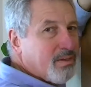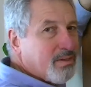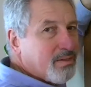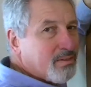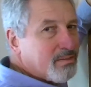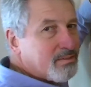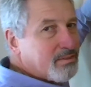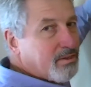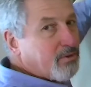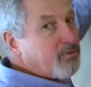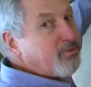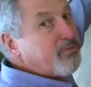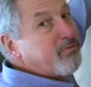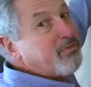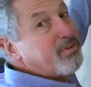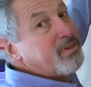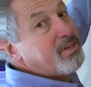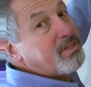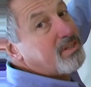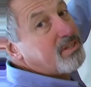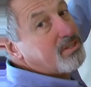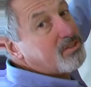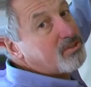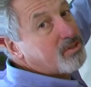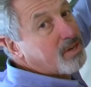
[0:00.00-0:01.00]
So we
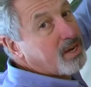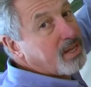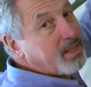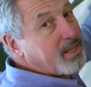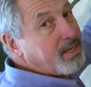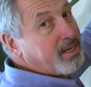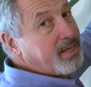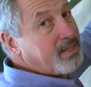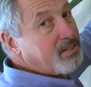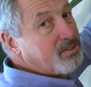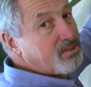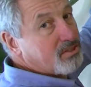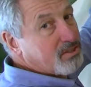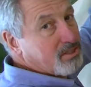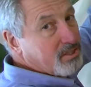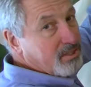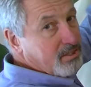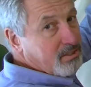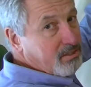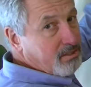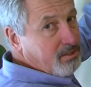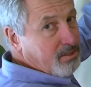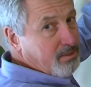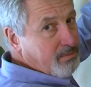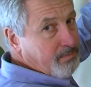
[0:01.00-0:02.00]
fitted the trailing edge
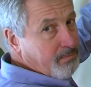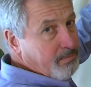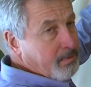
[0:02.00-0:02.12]
seal.